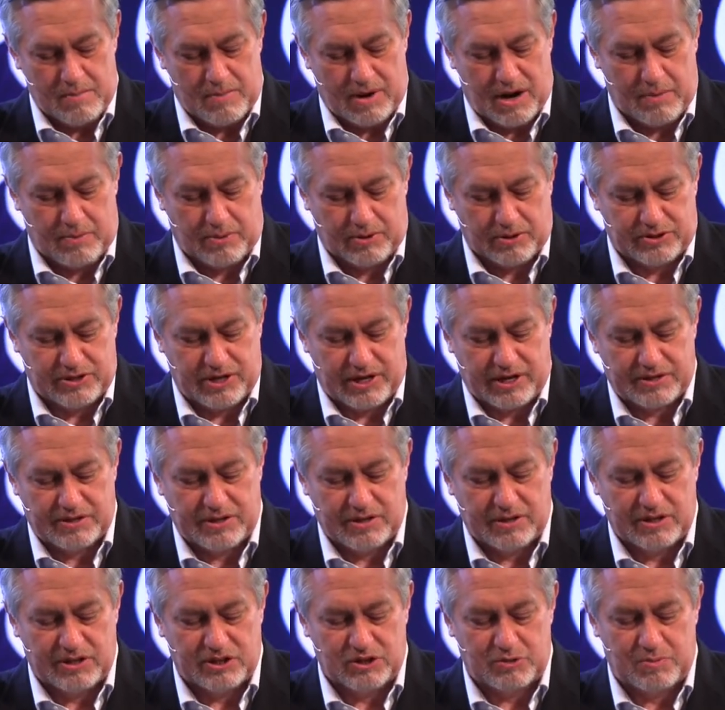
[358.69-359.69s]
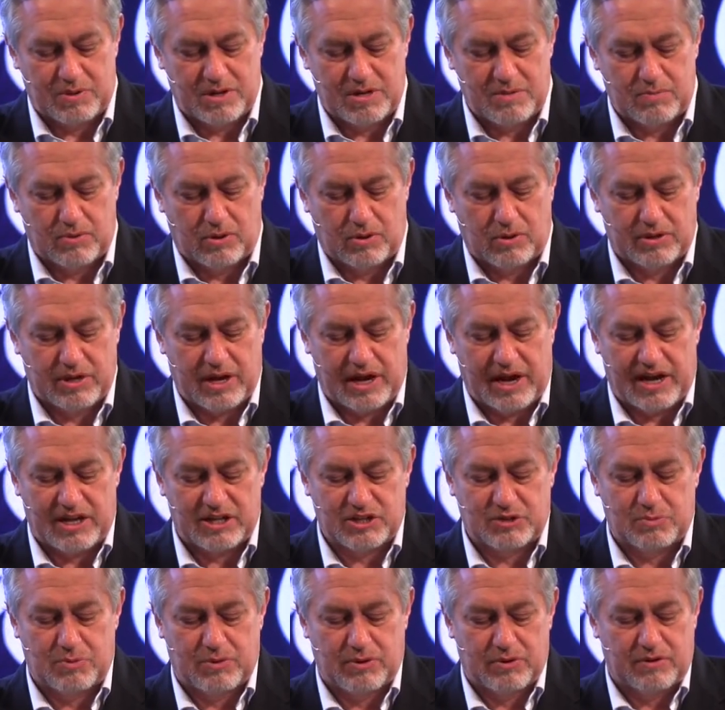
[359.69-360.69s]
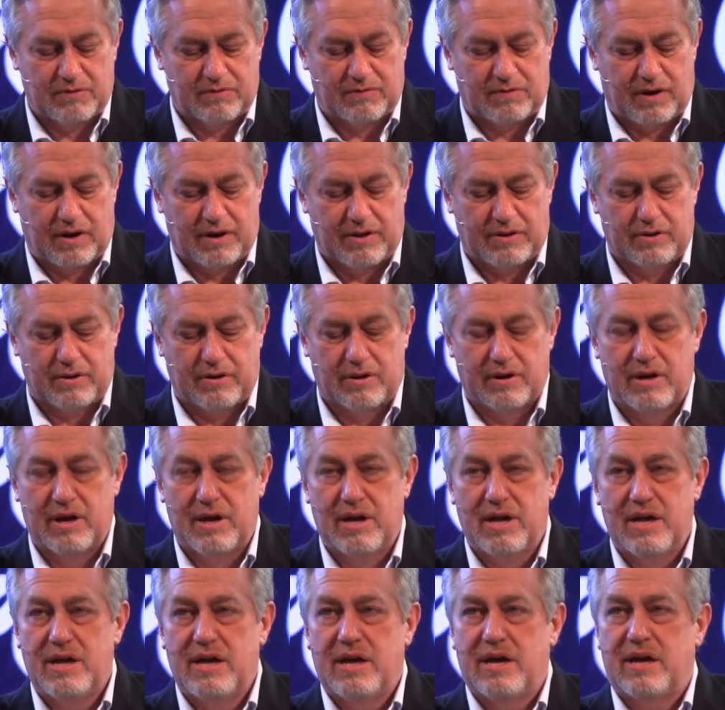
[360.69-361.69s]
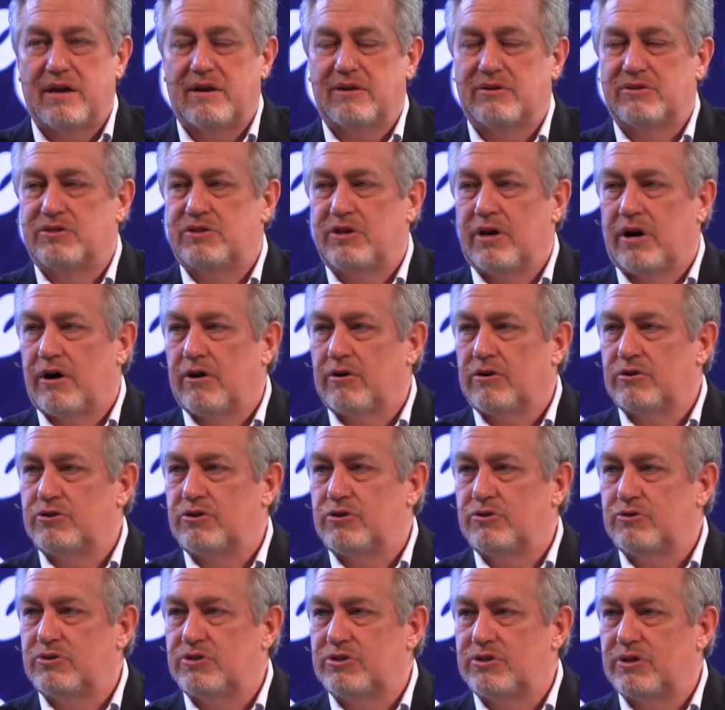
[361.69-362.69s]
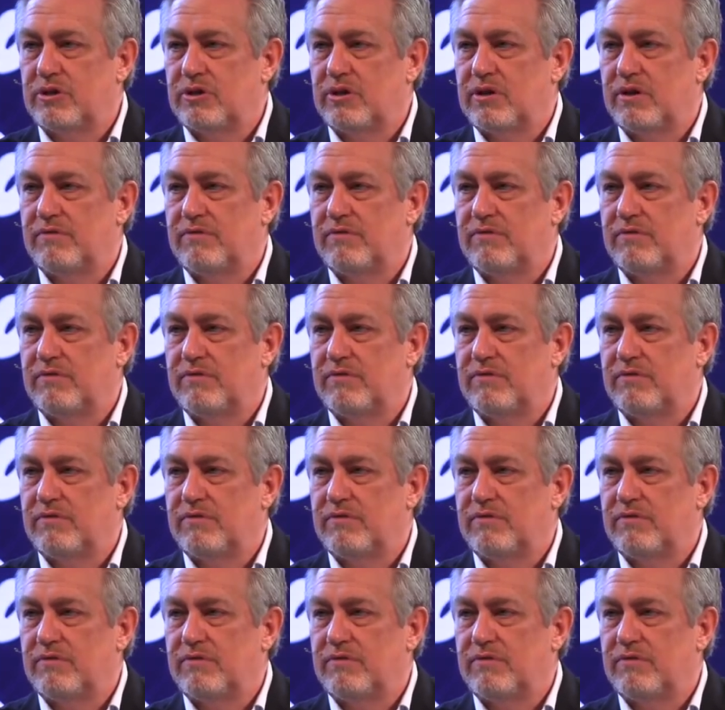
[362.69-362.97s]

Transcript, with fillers: By protecting these people, Casper the father and his daughters who still